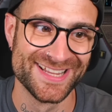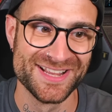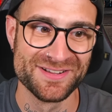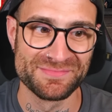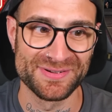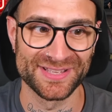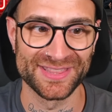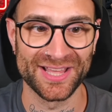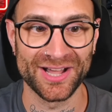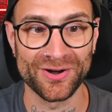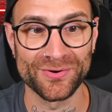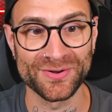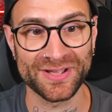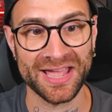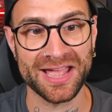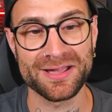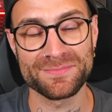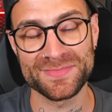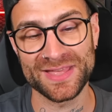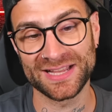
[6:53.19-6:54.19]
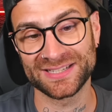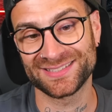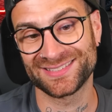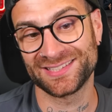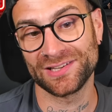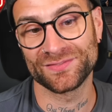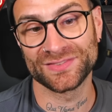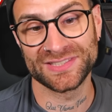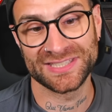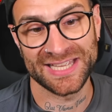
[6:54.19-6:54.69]
But in the whole game, they had
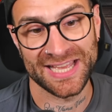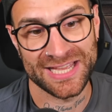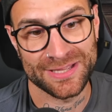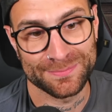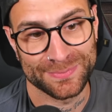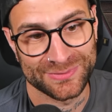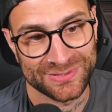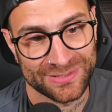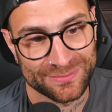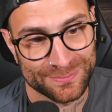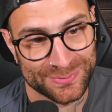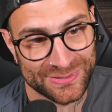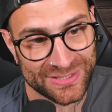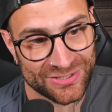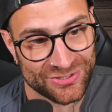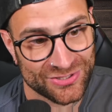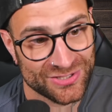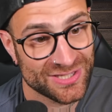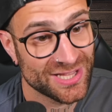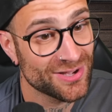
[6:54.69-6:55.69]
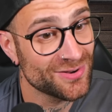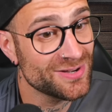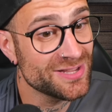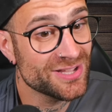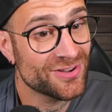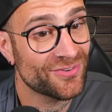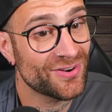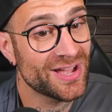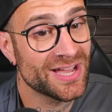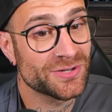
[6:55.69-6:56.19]
78% possession. They only
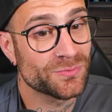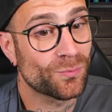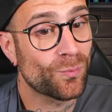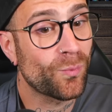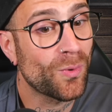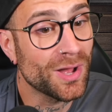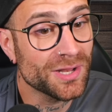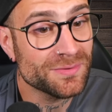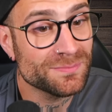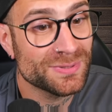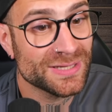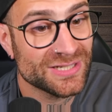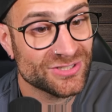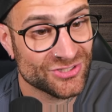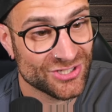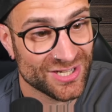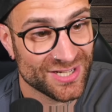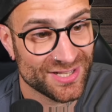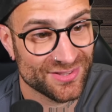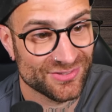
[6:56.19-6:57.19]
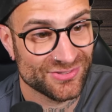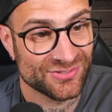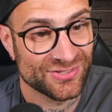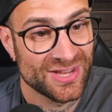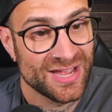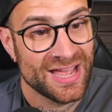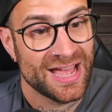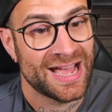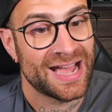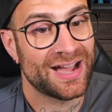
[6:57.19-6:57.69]
created one big chance.
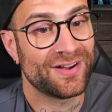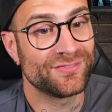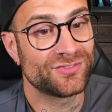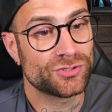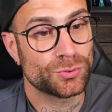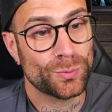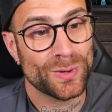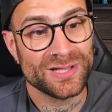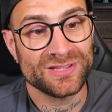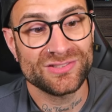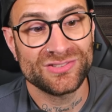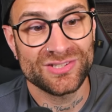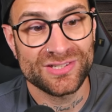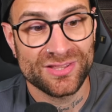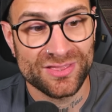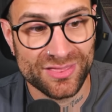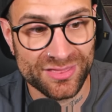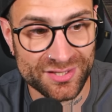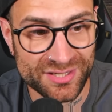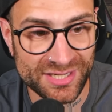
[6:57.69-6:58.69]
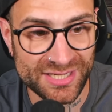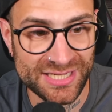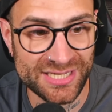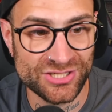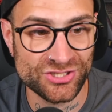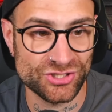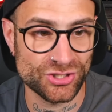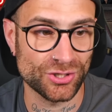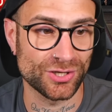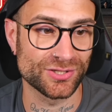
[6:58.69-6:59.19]
Out of 23
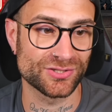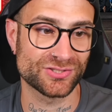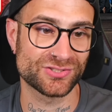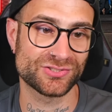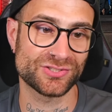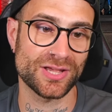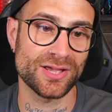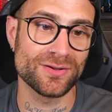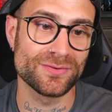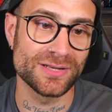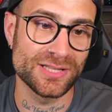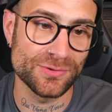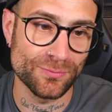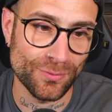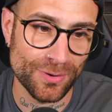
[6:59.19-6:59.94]
shots, only one